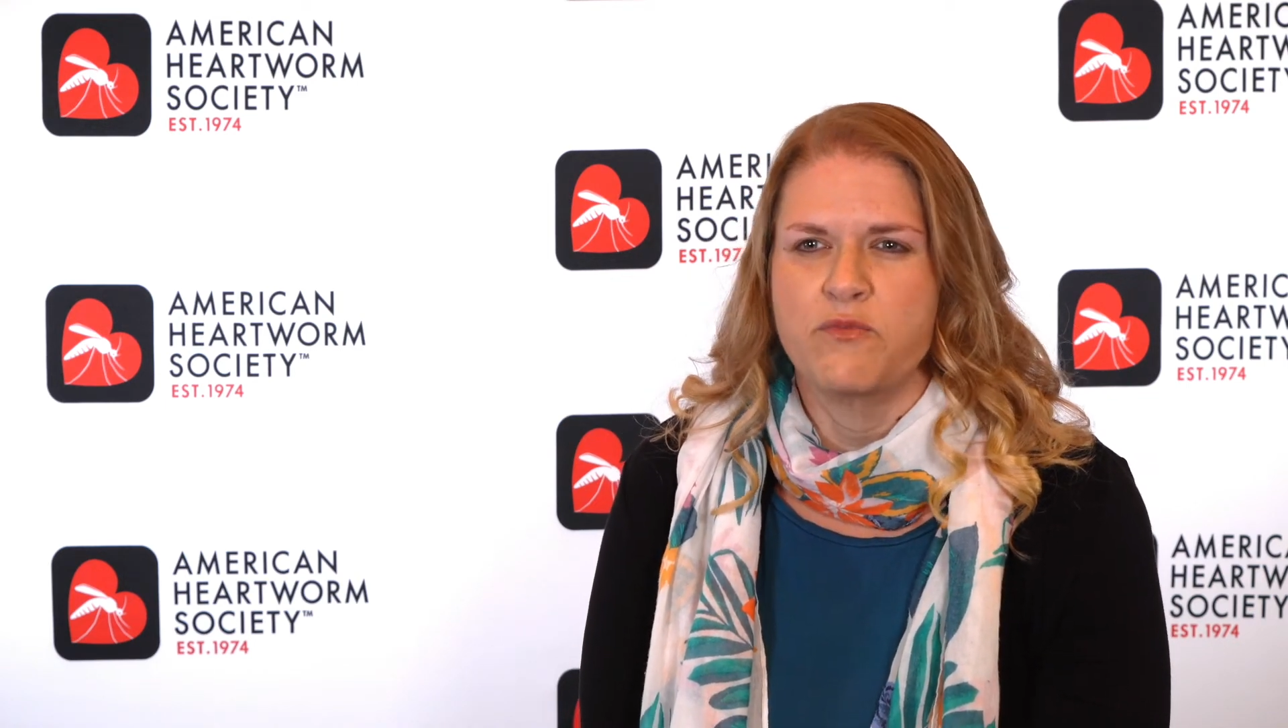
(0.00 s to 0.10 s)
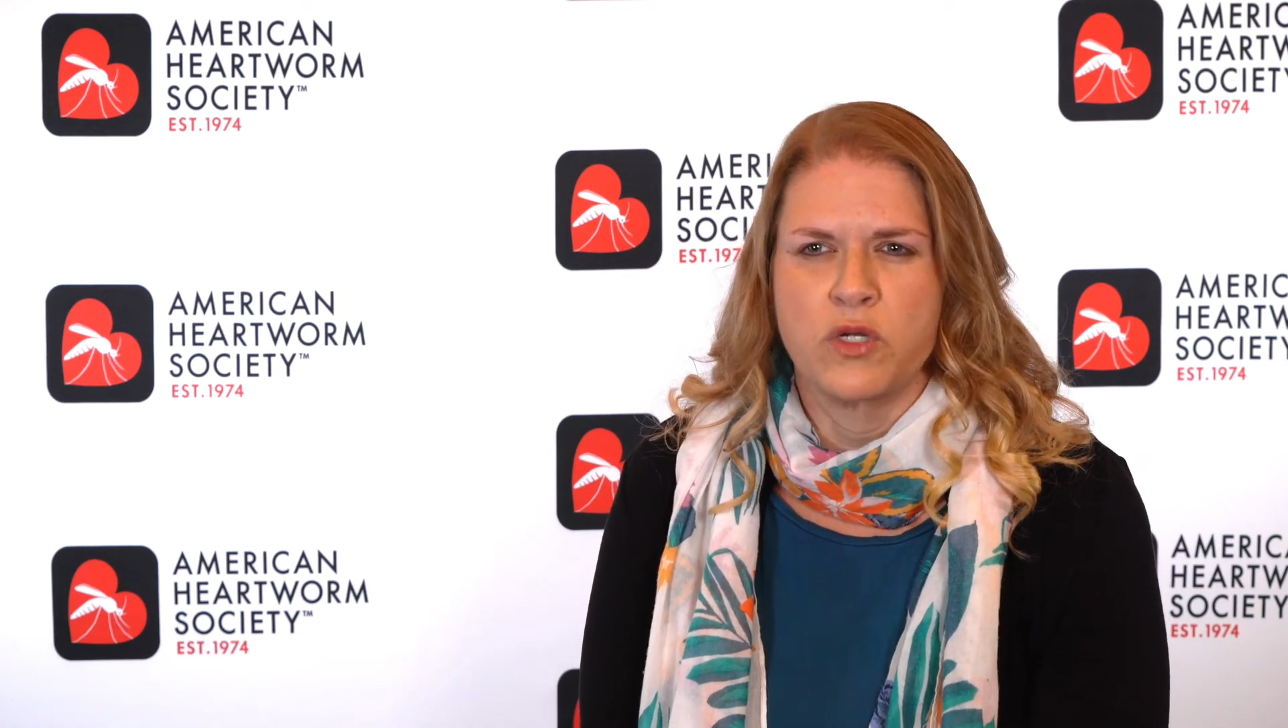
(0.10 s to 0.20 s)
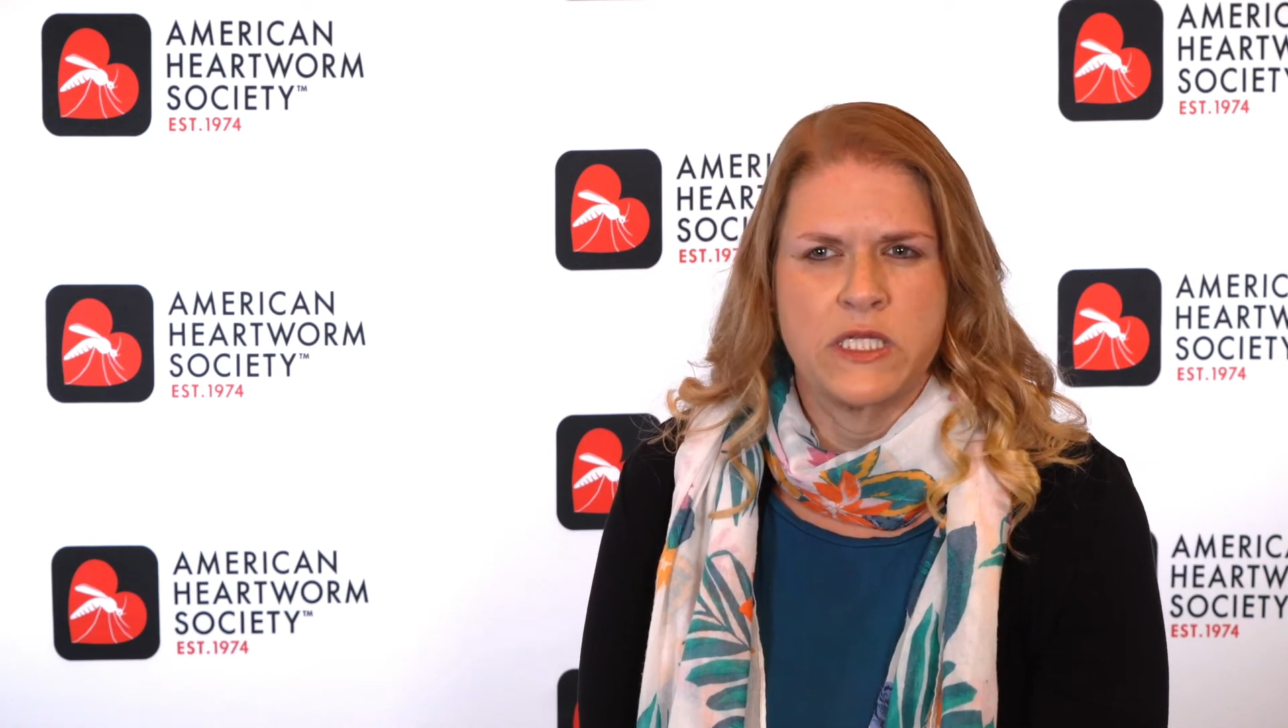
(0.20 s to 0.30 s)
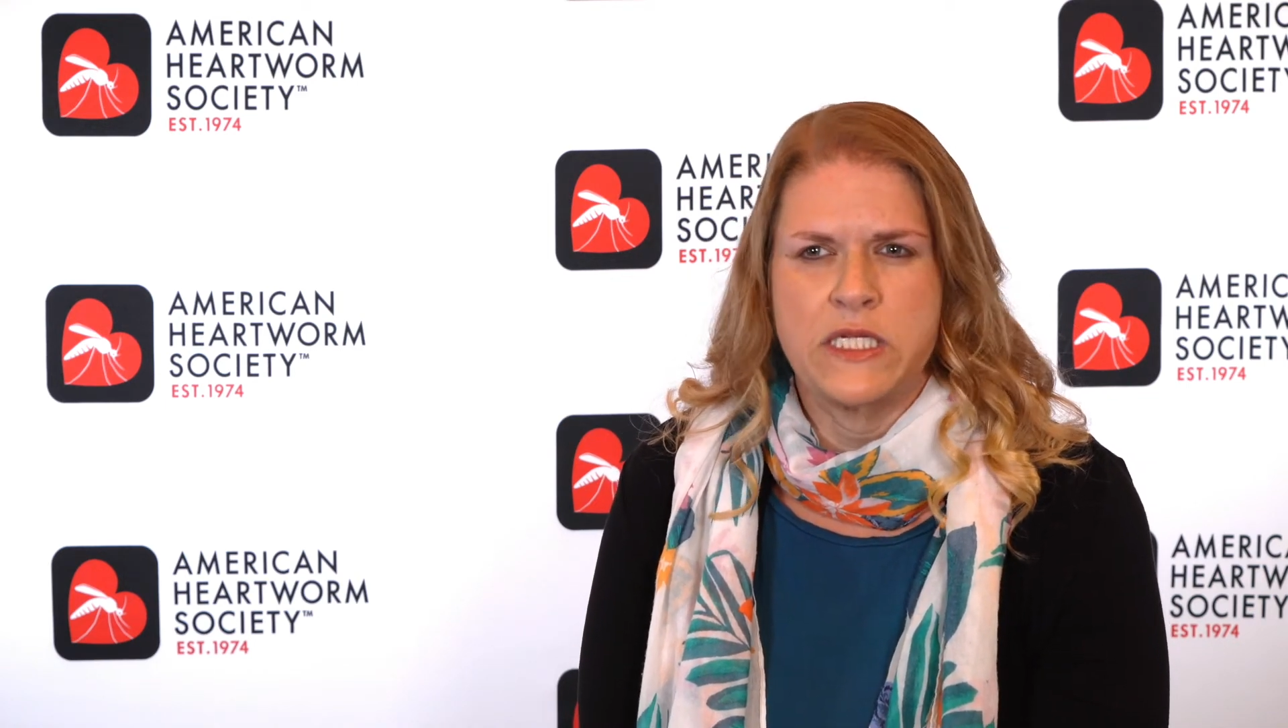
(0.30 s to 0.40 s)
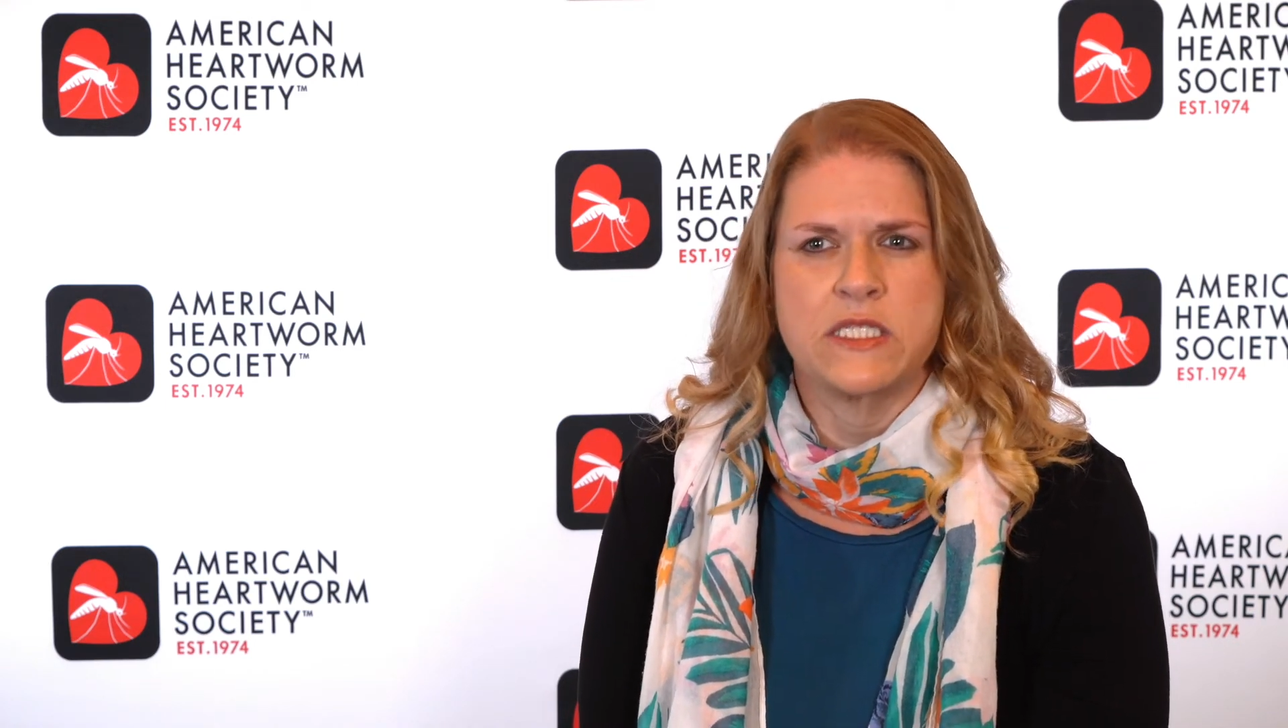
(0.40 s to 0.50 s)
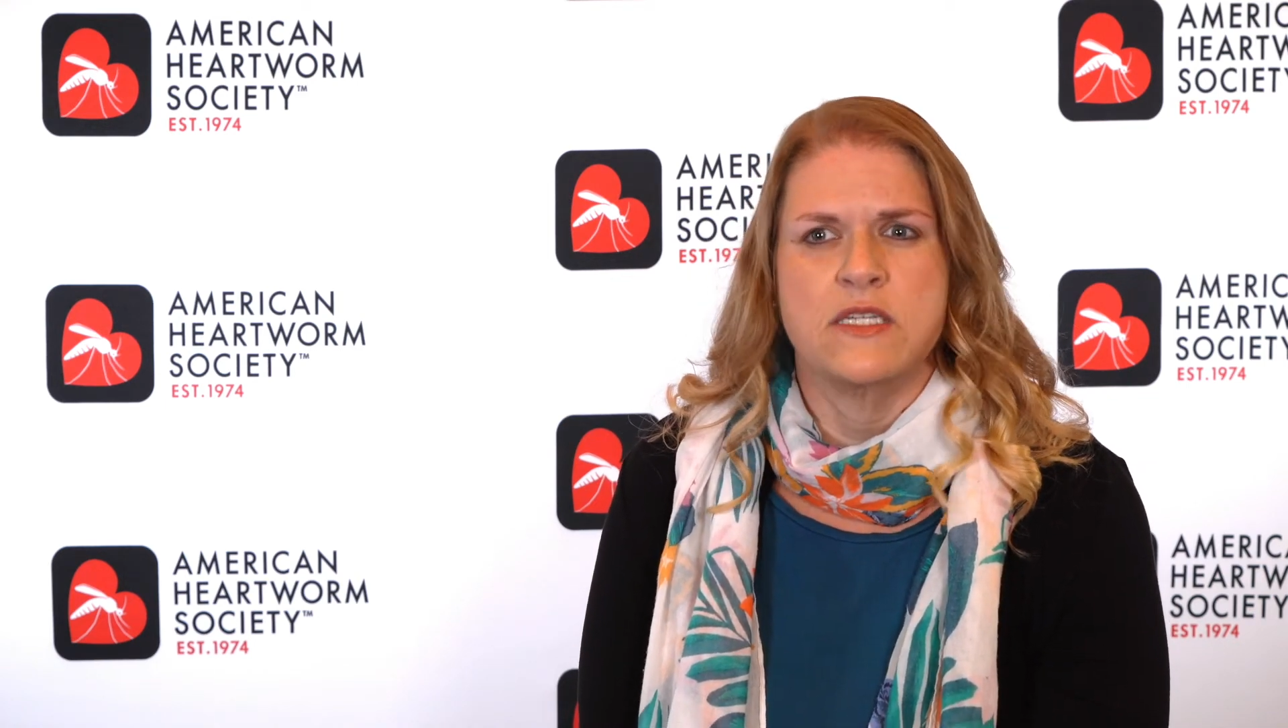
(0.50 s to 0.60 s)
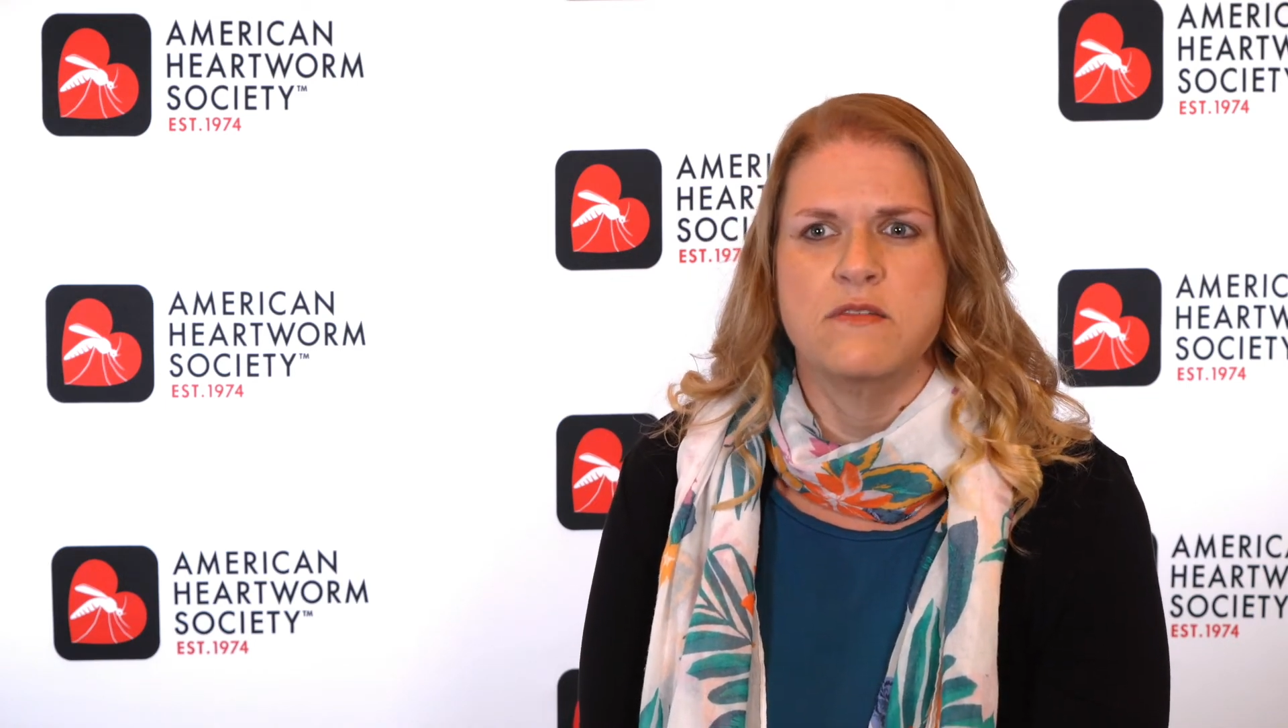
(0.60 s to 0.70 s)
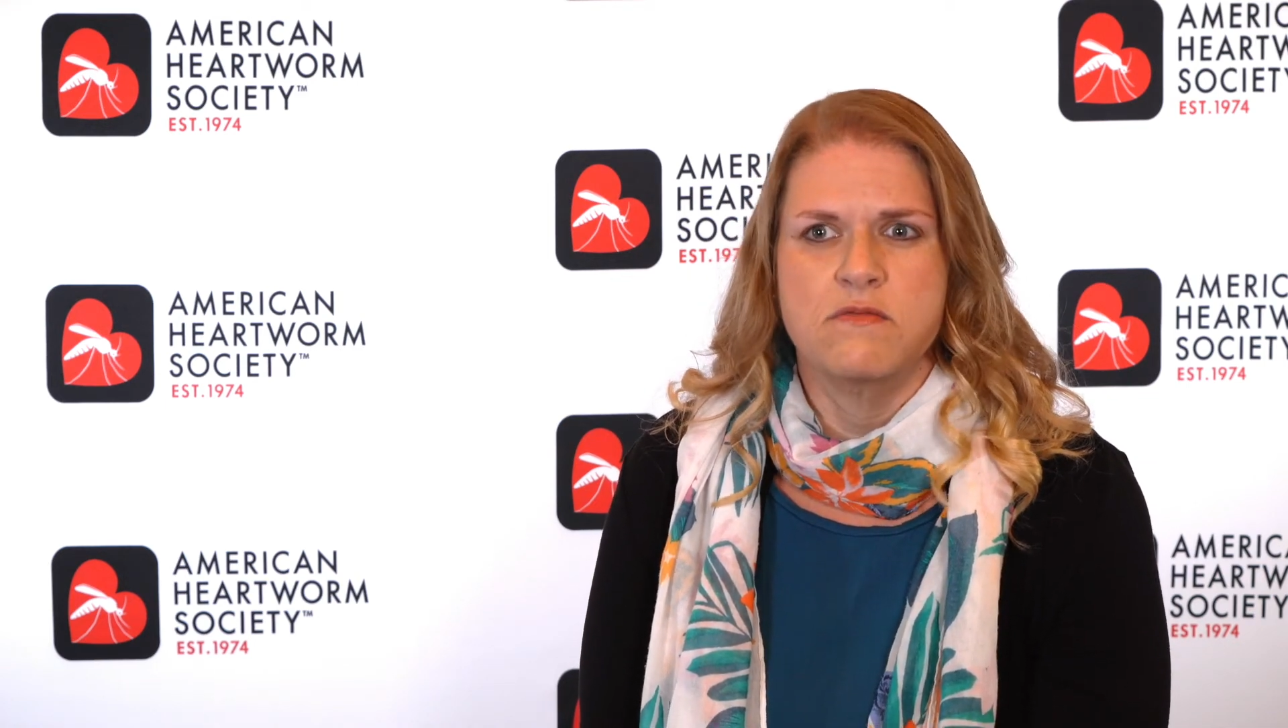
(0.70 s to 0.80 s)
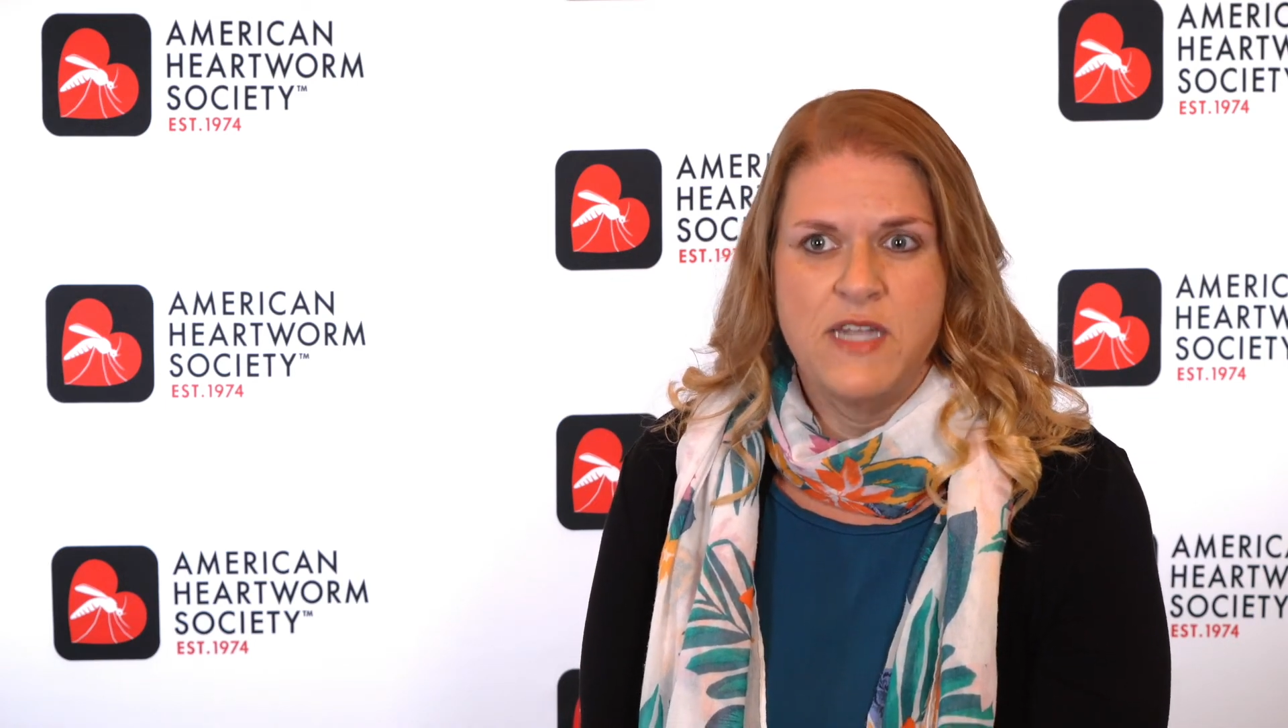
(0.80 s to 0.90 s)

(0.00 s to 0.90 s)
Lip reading: really isn't